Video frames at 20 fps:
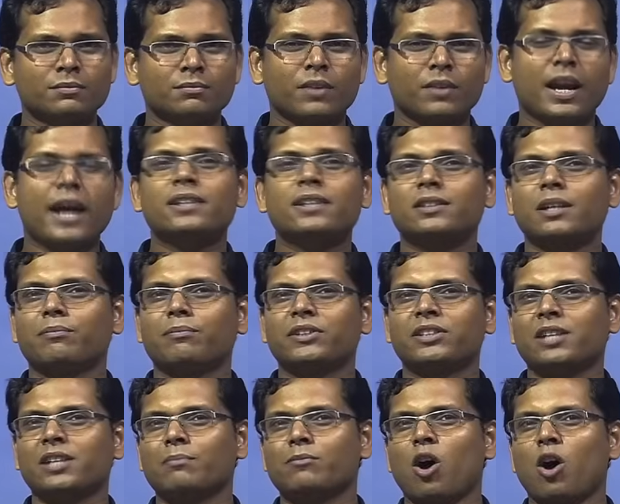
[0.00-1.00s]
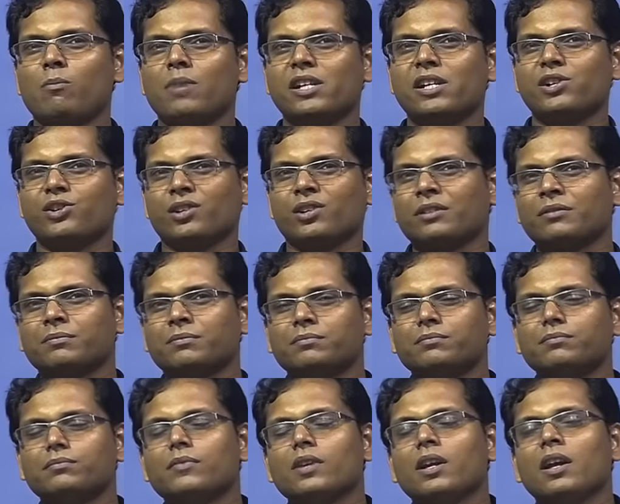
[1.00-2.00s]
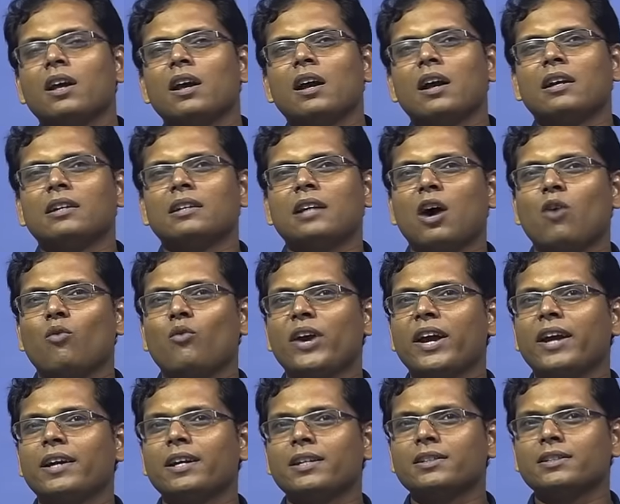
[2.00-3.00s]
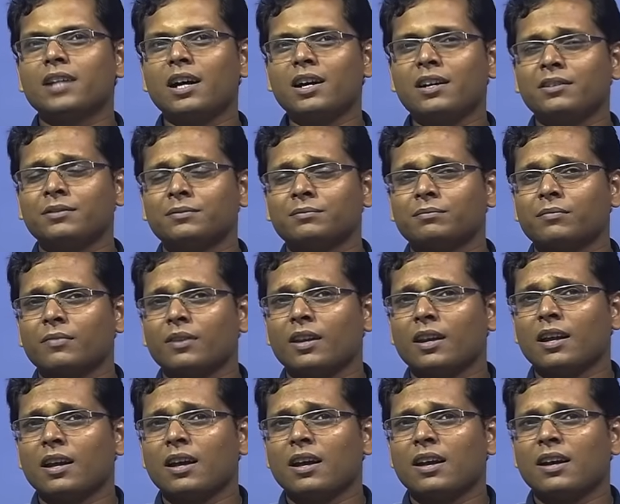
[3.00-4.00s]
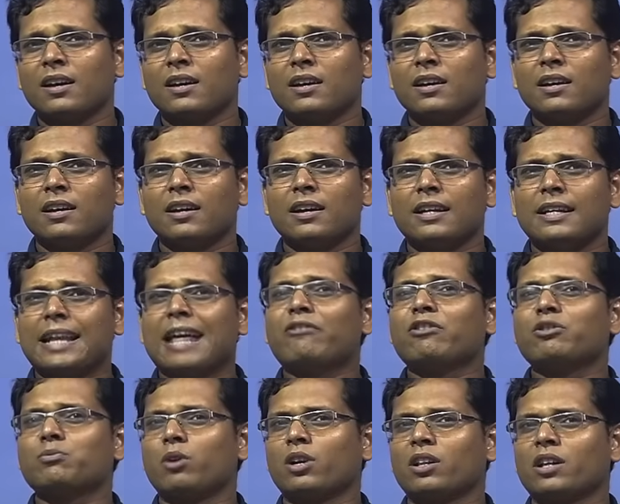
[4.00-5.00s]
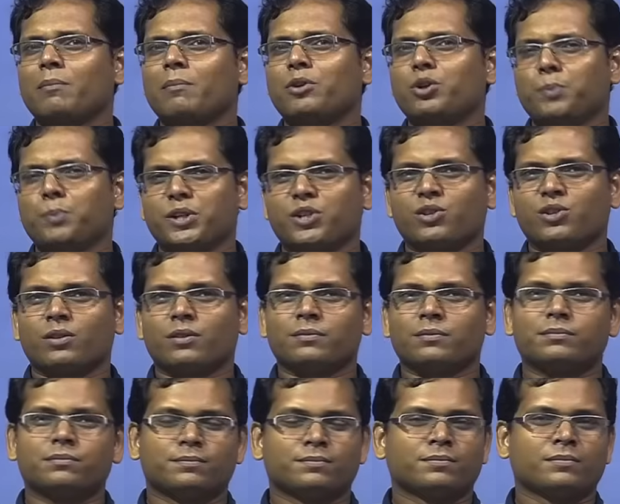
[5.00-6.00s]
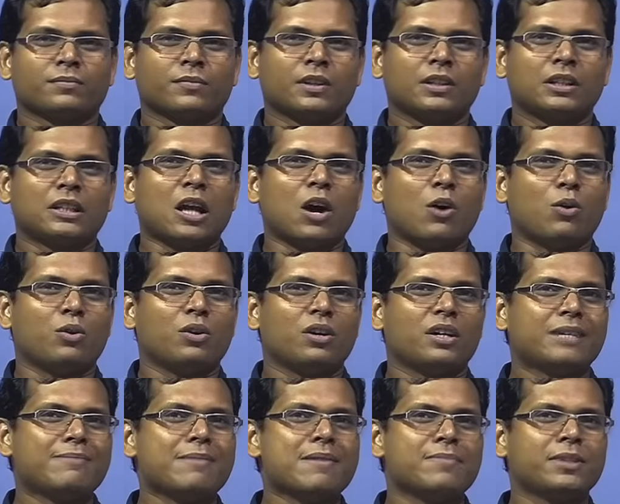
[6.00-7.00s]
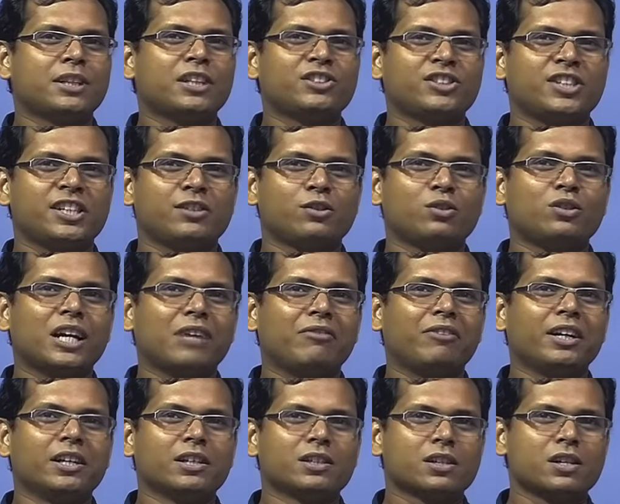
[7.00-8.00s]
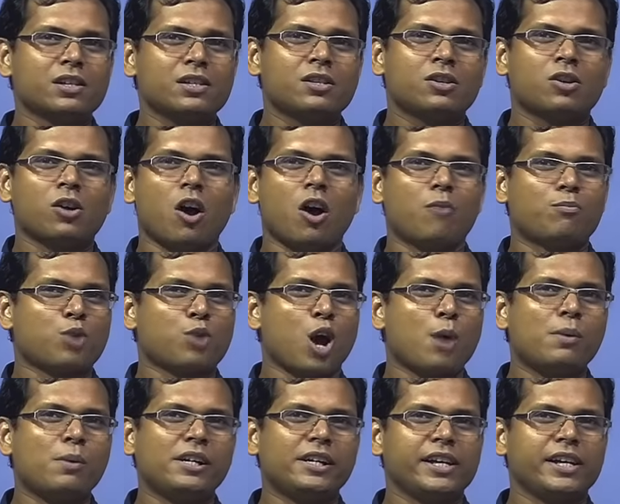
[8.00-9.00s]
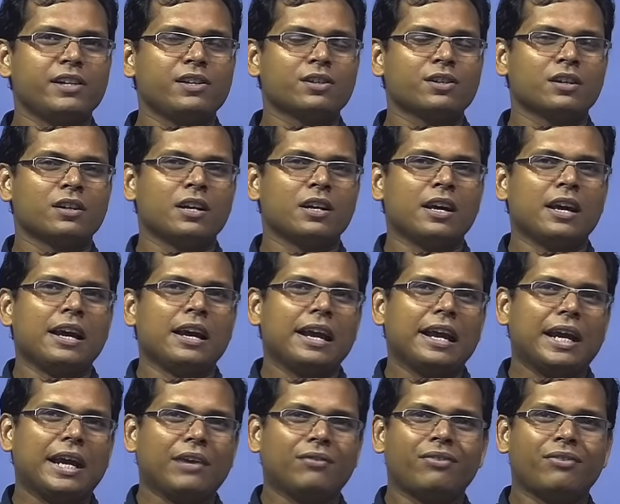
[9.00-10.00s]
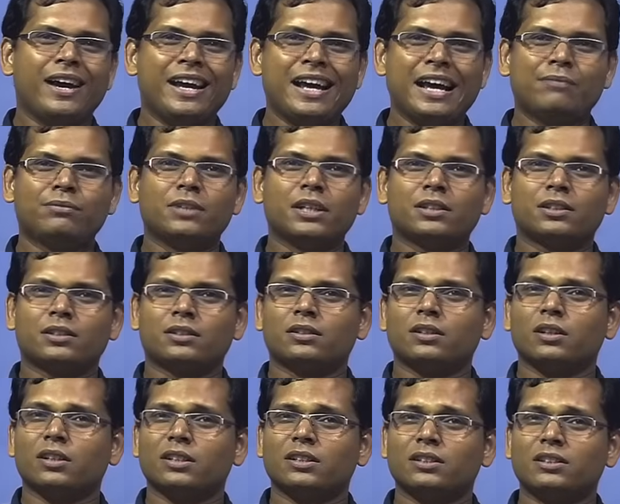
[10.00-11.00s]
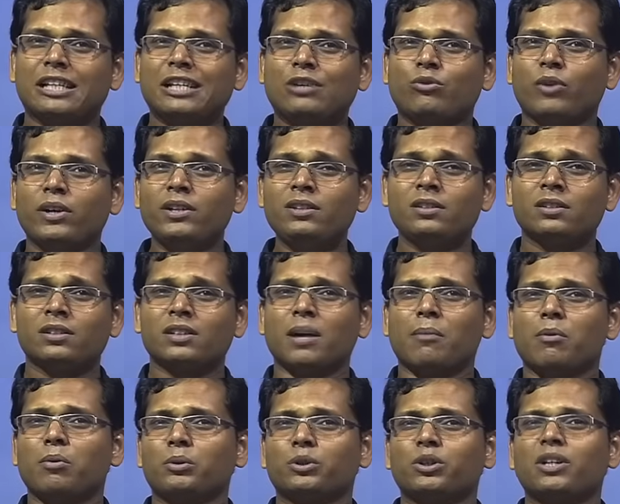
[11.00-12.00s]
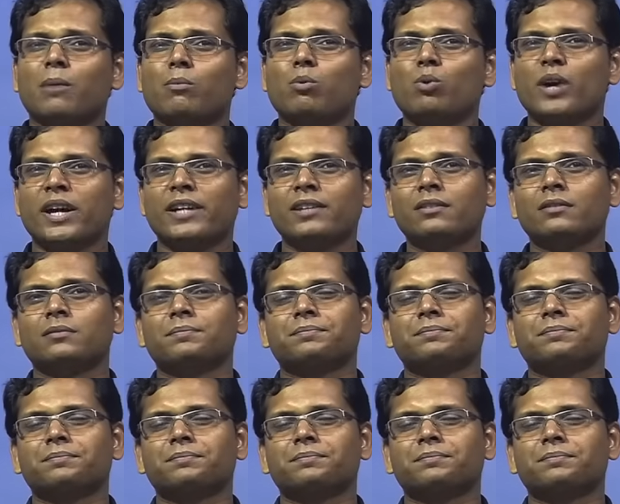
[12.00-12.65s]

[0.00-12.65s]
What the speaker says: and with some normalization. Now where does the language model come into picture? Now remember the chain rule that we discussed of probabilities. If I have this sequence w1 to wn,